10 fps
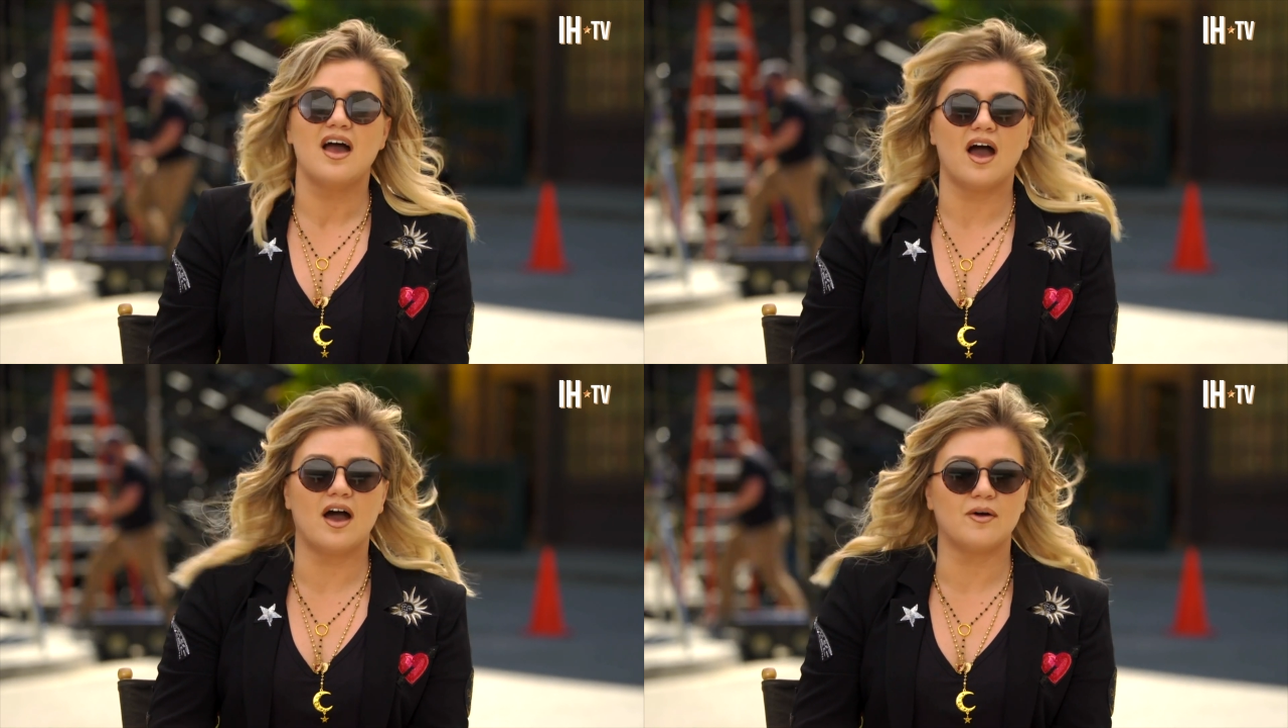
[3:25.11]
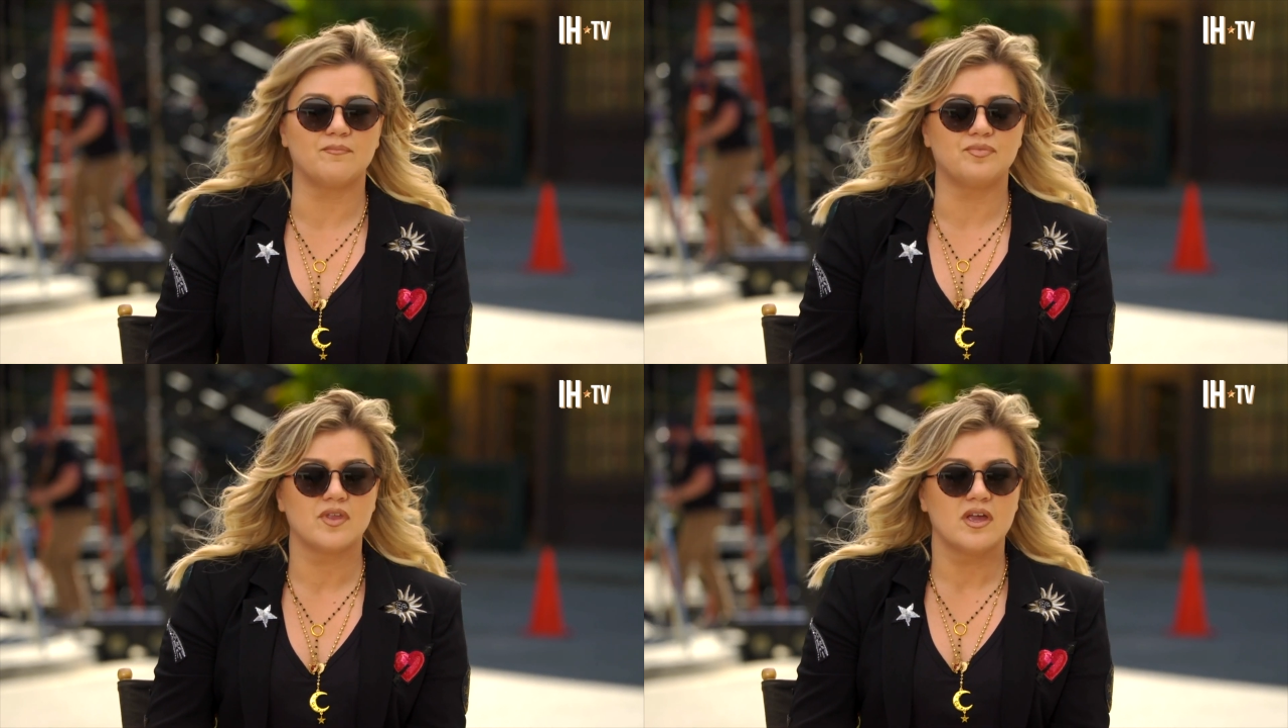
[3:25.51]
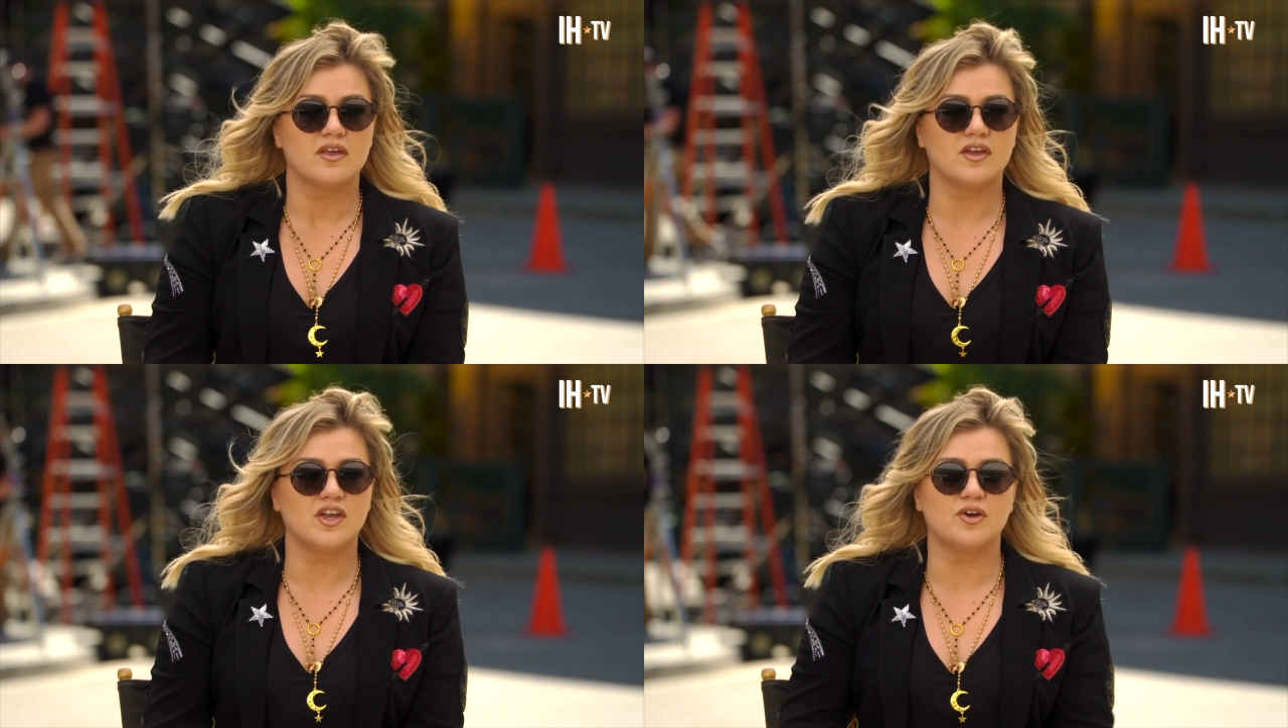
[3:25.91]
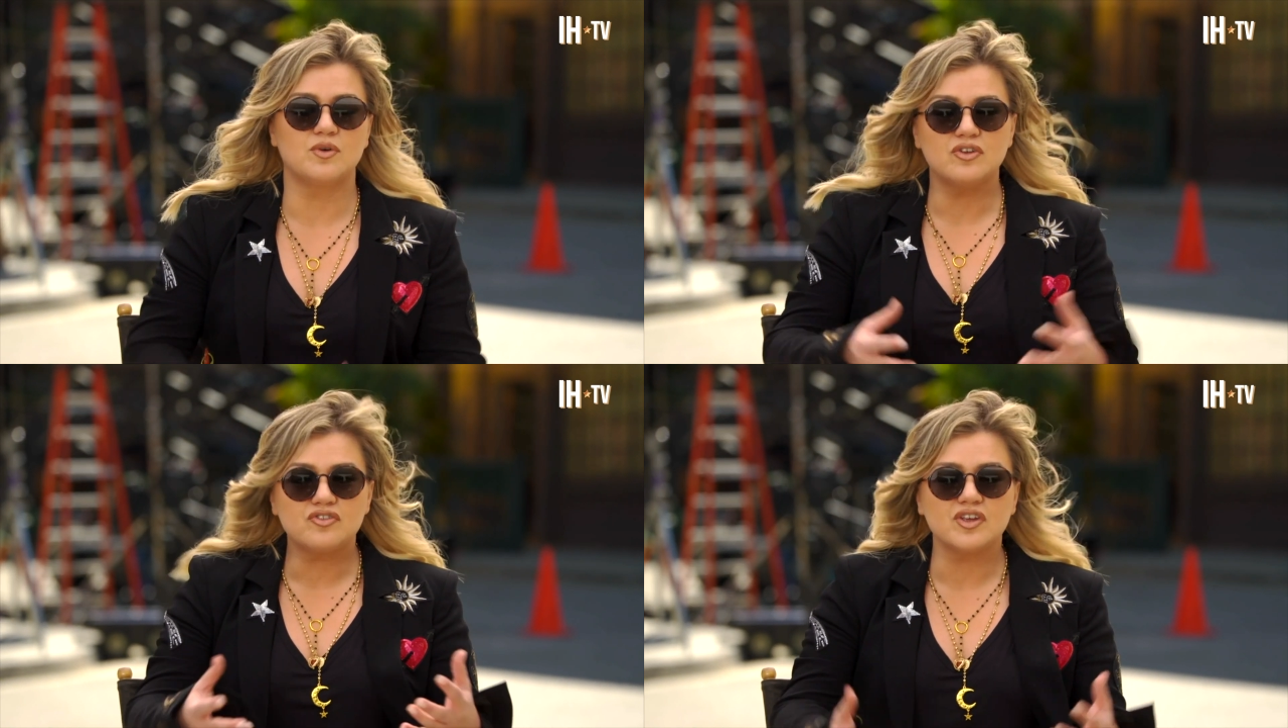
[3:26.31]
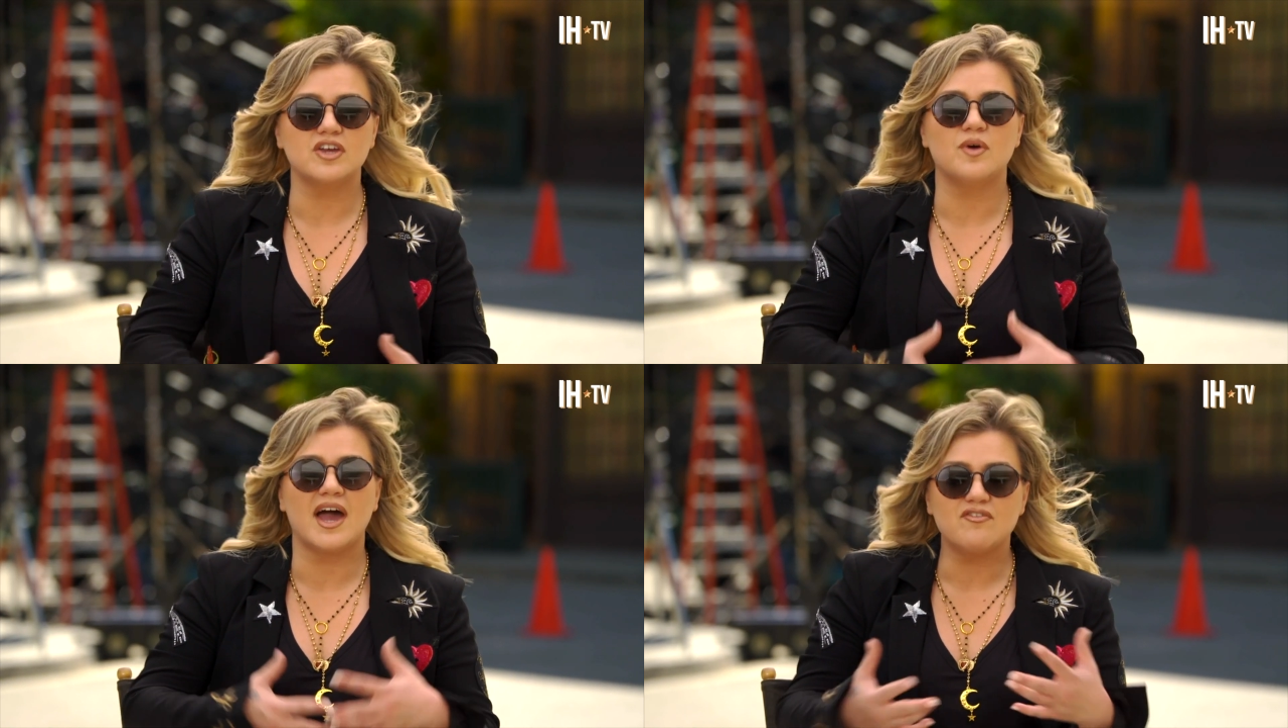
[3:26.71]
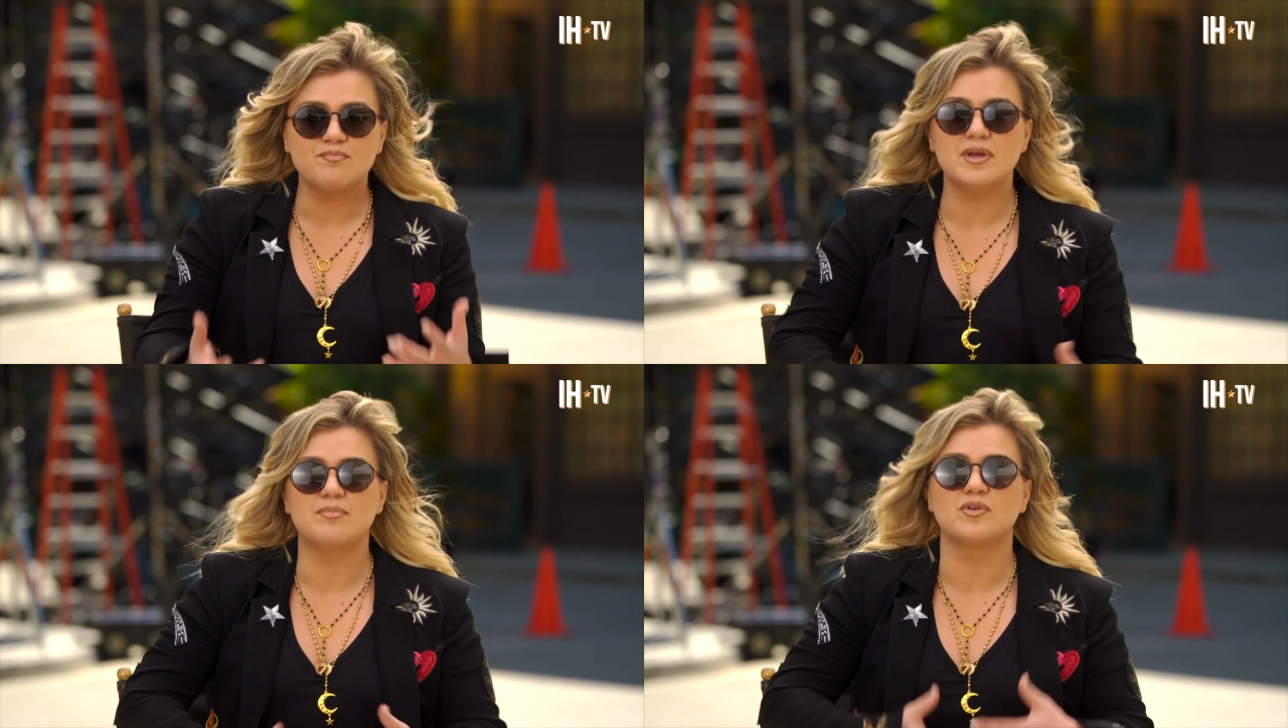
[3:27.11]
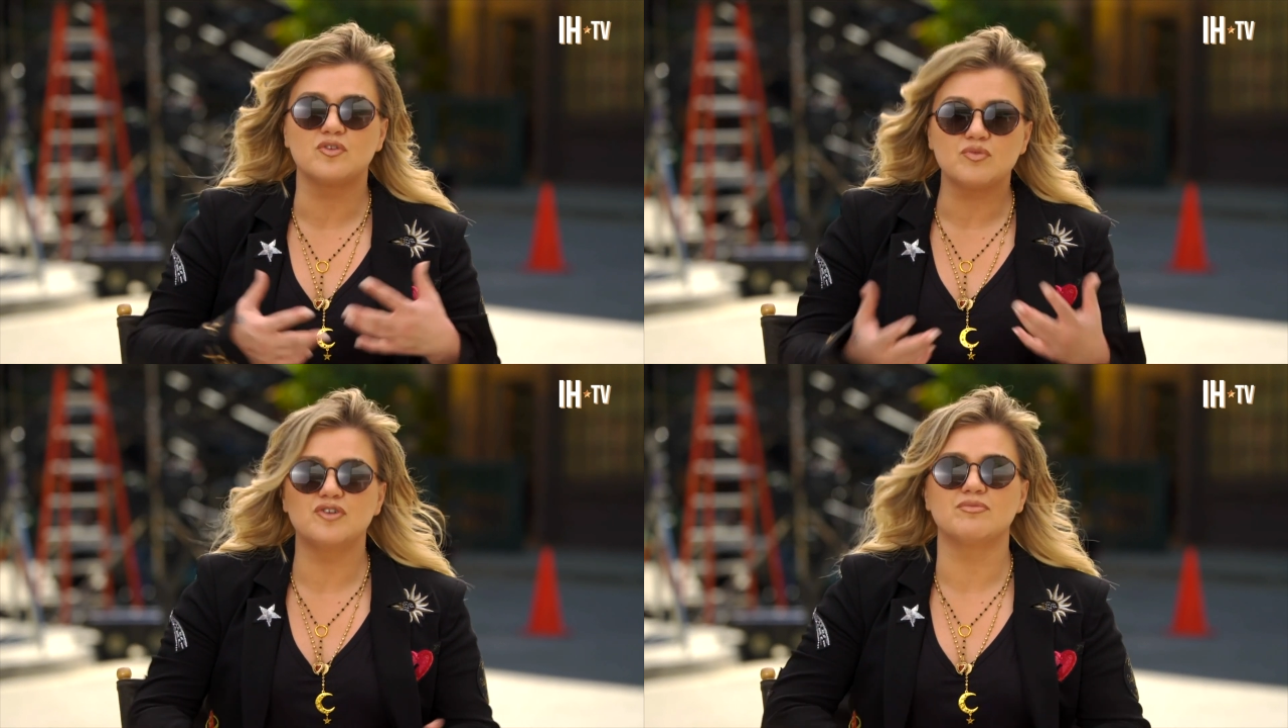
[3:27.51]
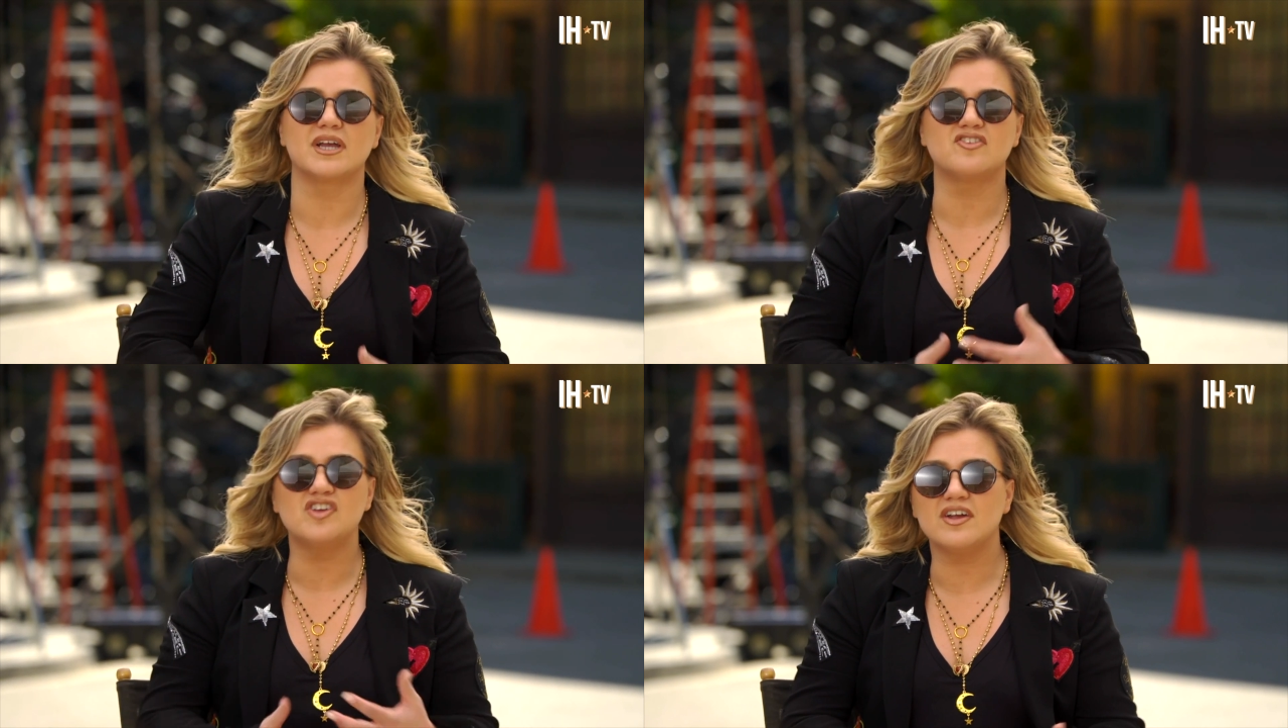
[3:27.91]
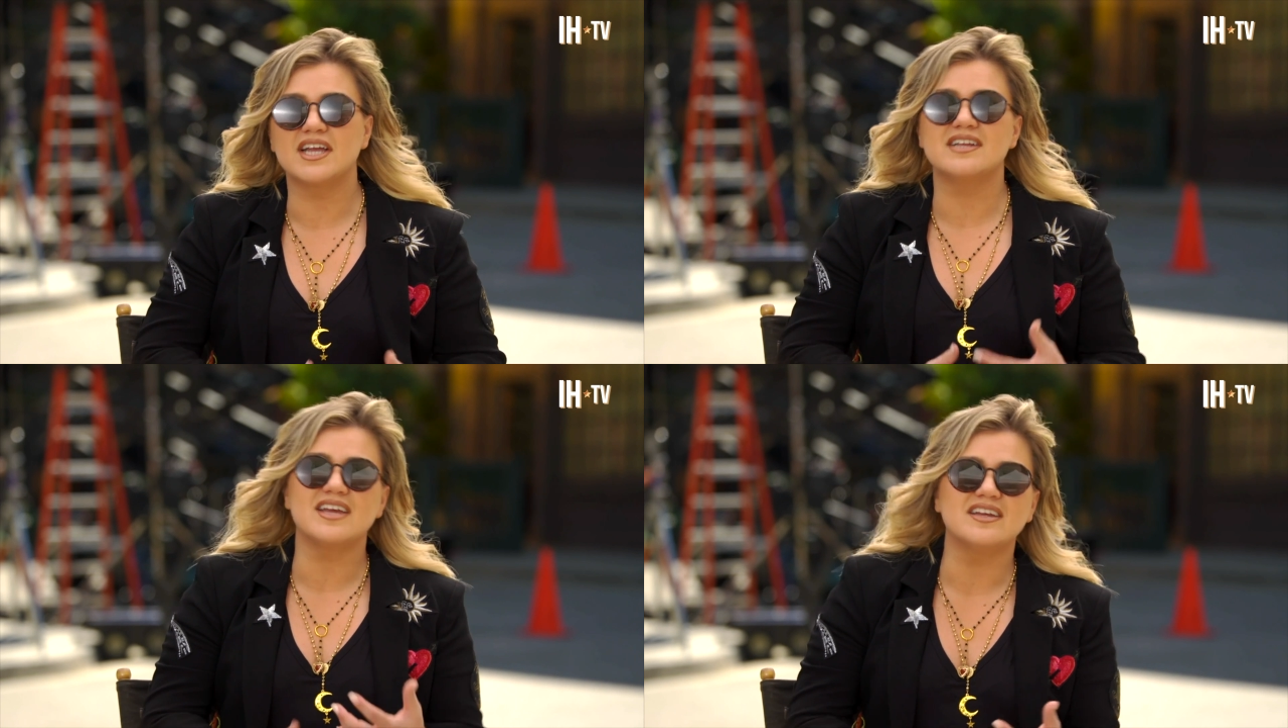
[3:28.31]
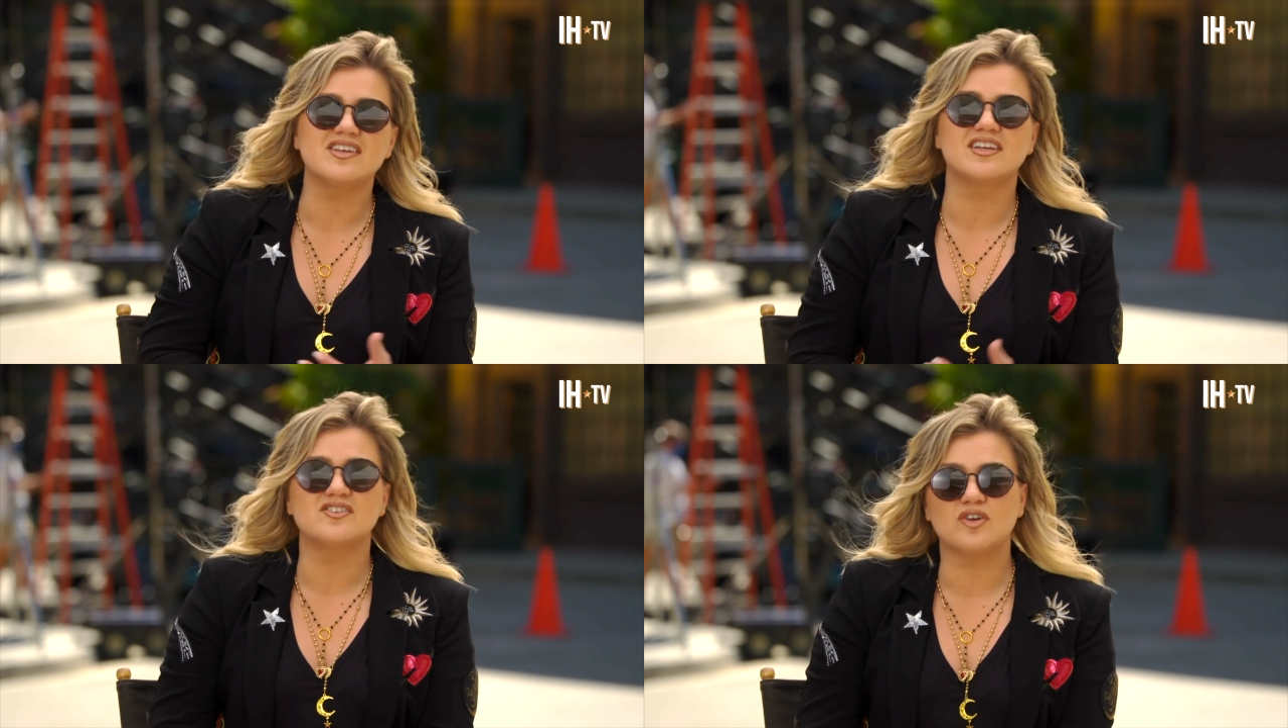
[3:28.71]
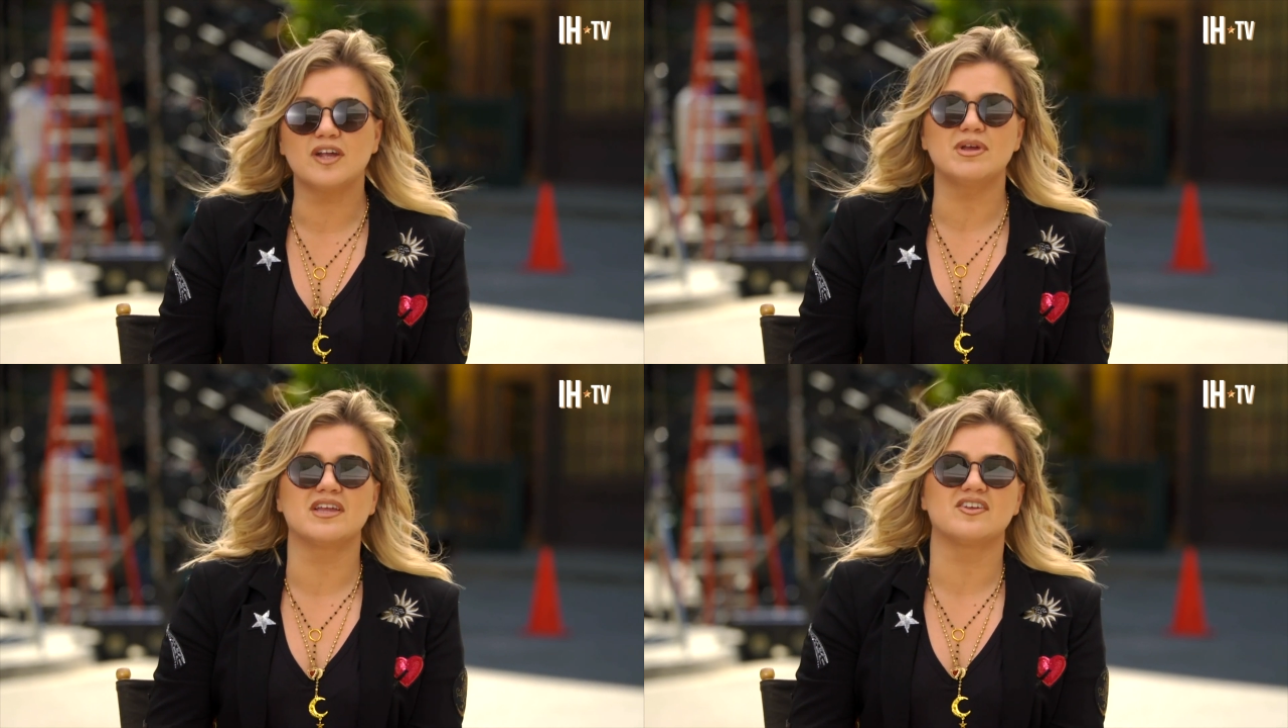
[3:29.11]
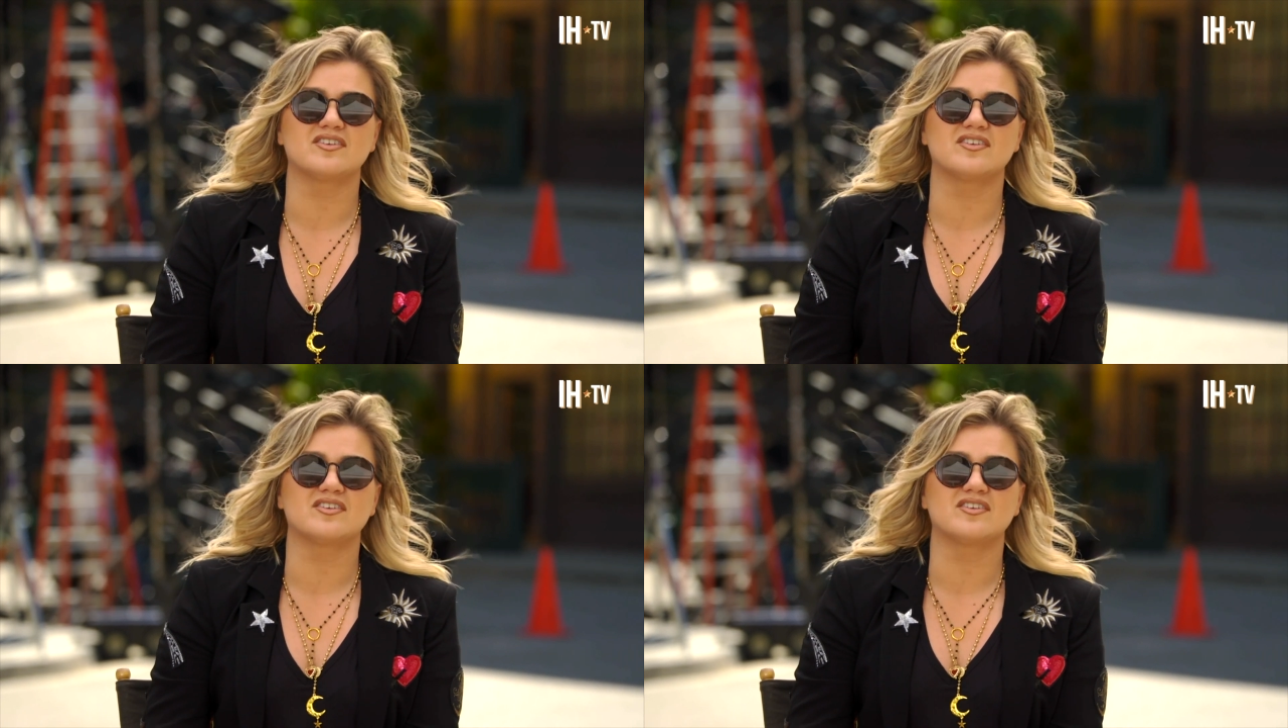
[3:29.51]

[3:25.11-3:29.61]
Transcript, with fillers: Um, you know, usually you have people in the room like cheering and dancing and screaming and they're